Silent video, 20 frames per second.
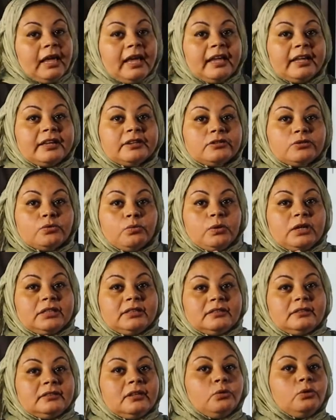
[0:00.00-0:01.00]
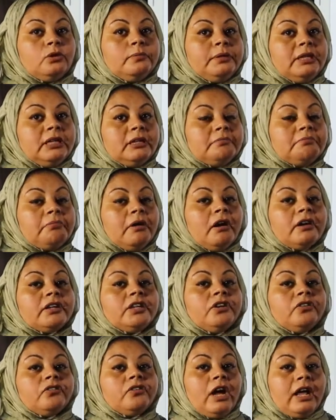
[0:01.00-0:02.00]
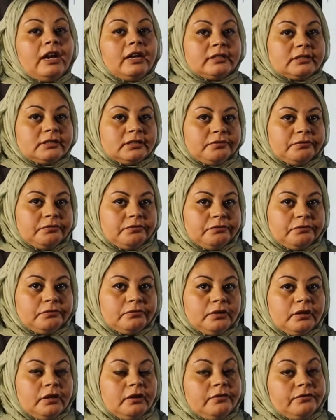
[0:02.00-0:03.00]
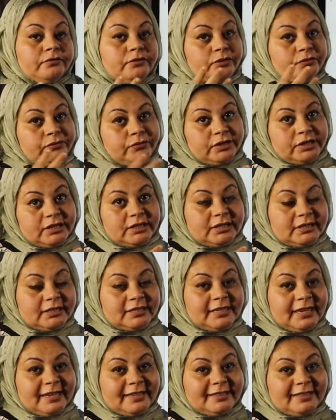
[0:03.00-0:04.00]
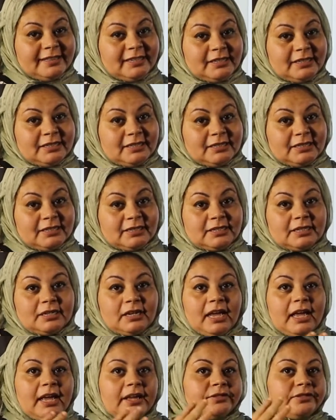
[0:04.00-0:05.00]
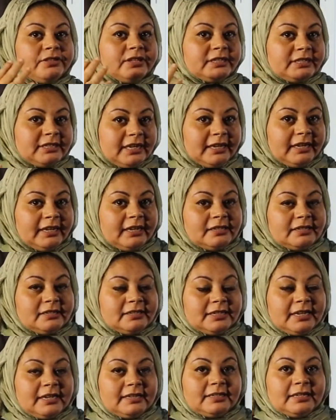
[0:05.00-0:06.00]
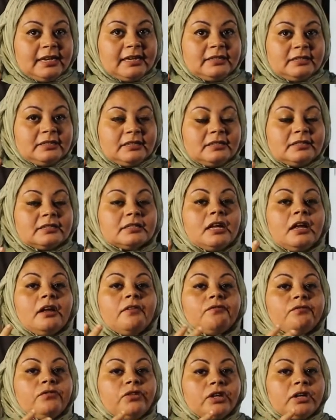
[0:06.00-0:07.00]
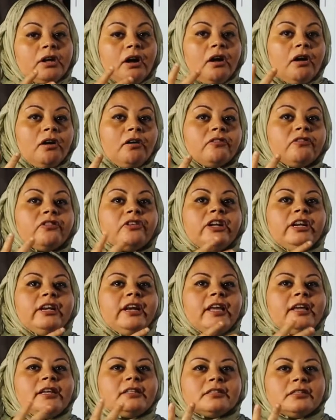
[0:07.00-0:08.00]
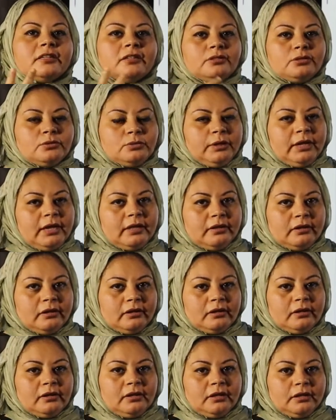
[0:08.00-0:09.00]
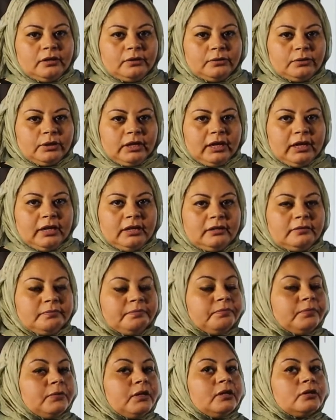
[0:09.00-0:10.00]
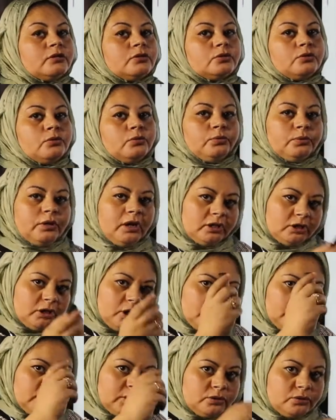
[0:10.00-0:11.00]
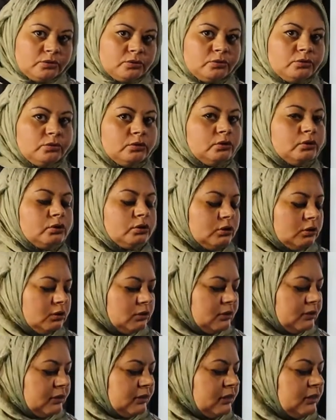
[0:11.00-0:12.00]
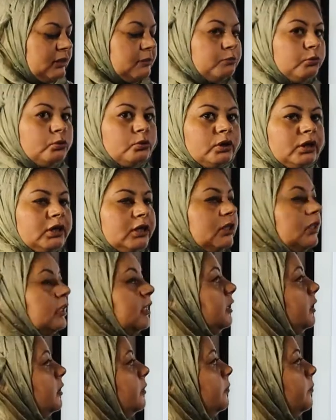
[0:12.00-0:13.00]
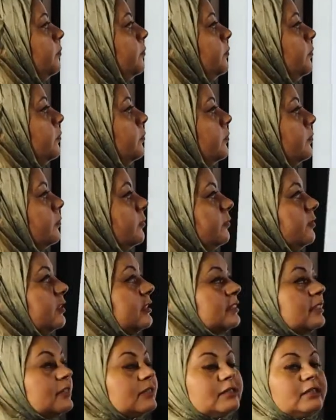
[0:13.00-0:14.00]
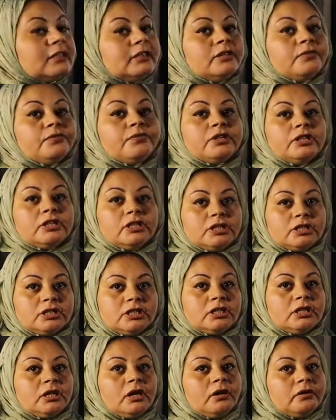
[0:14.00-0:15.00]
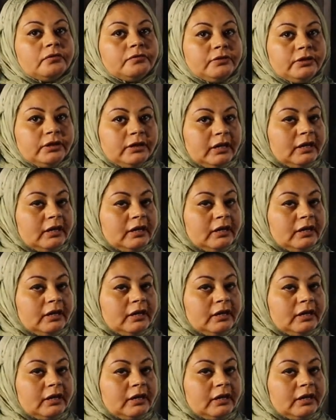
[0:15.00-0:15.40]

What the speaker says: And what do we mean by relative? The first sentence and the second sentence, they are related together. Okay? So we are going to see more here. This is the definition of the